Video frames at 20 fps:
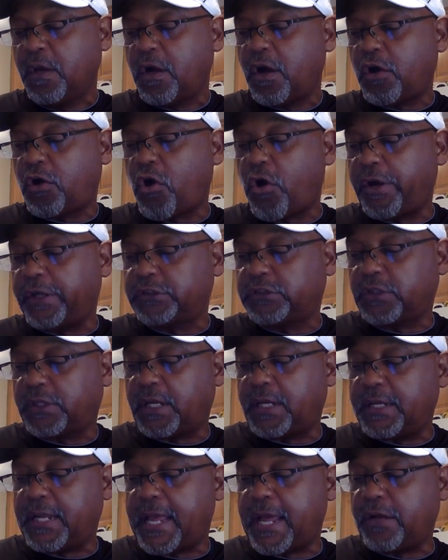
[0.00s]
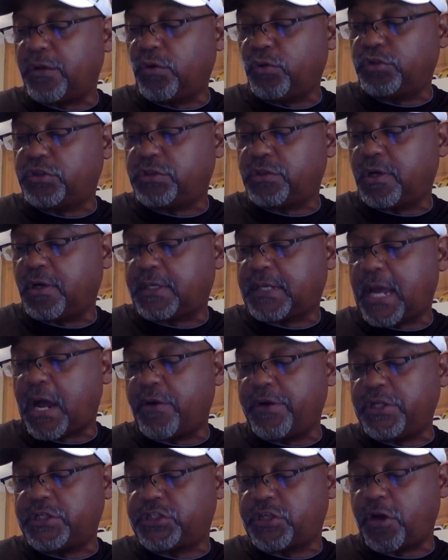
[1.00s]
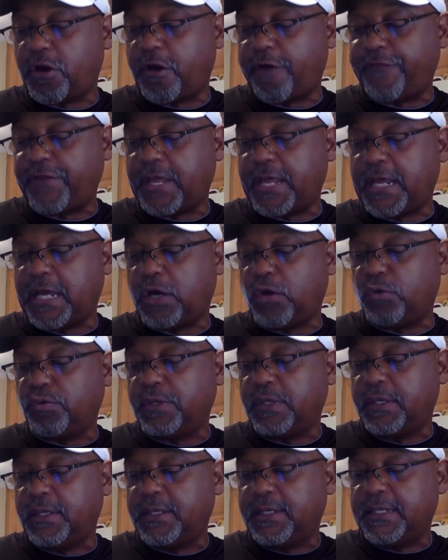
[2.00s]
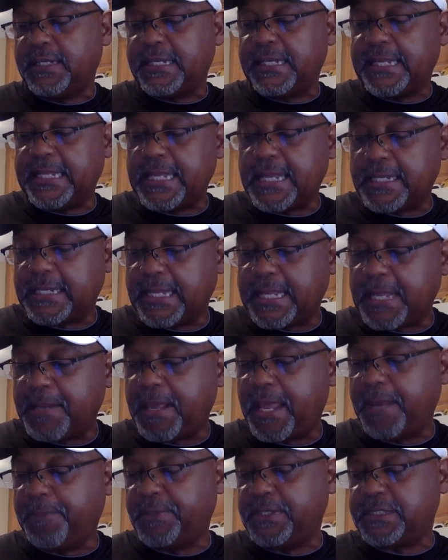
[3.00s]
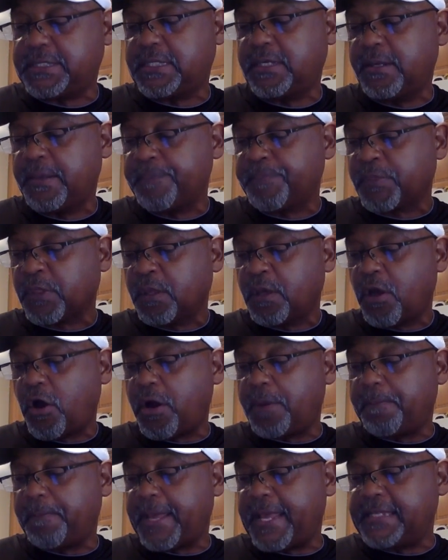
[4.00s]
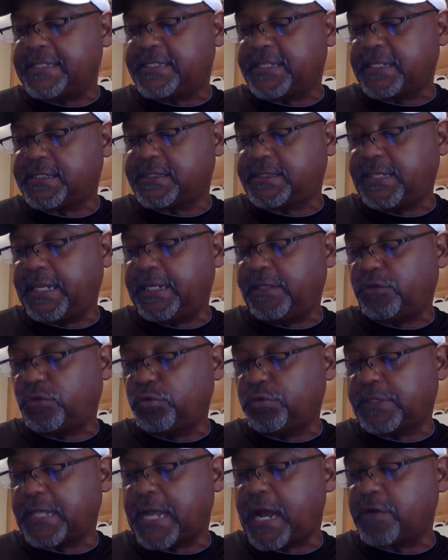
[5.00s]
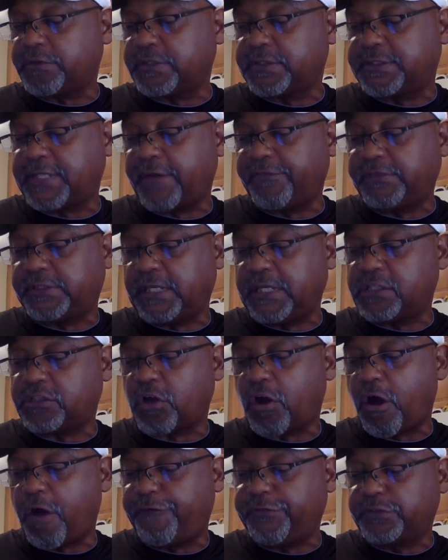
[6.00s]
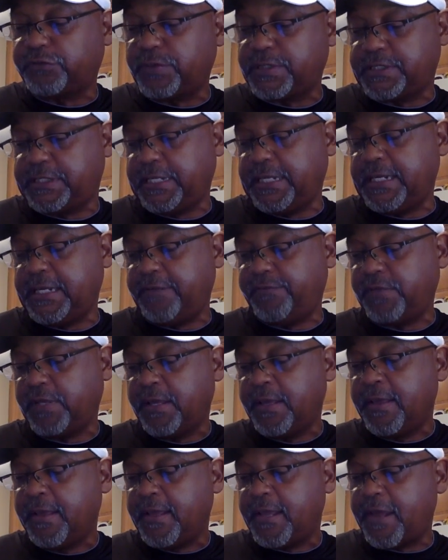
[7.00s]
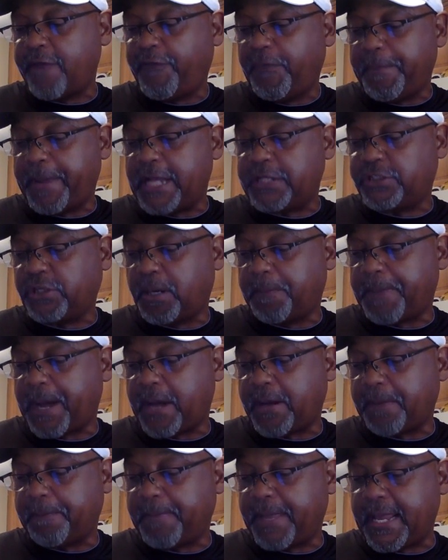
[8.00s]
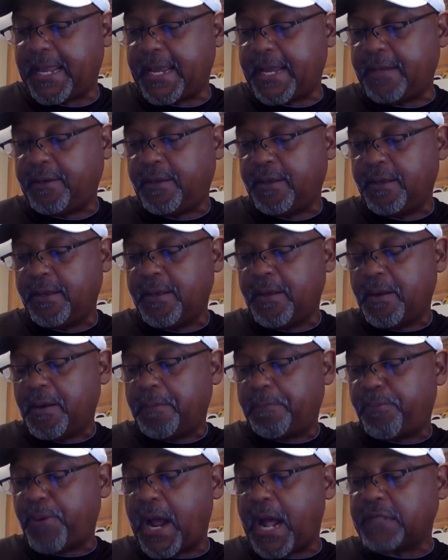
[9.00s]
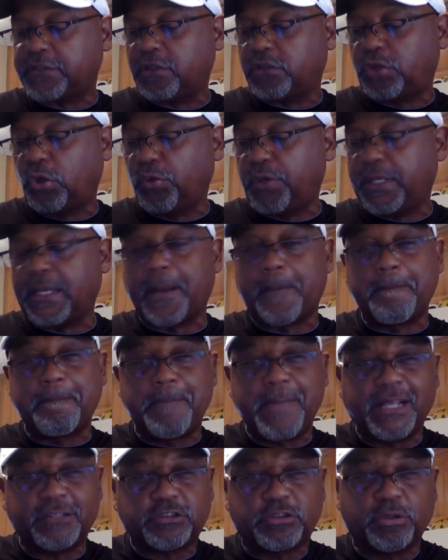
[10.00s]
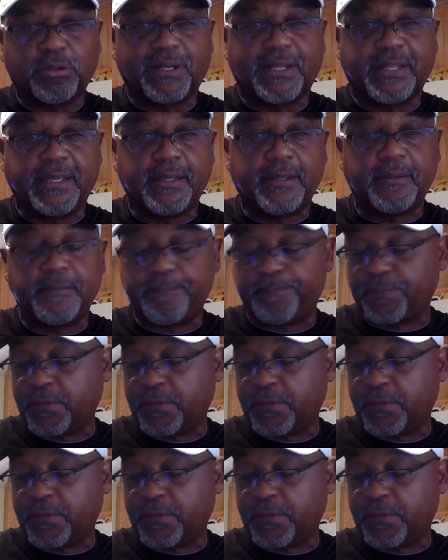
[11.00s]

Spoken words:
According to the Hernando County Sheriff, L. Nehemus, on May 16, 2017, his office received information about a man prostituting a mentally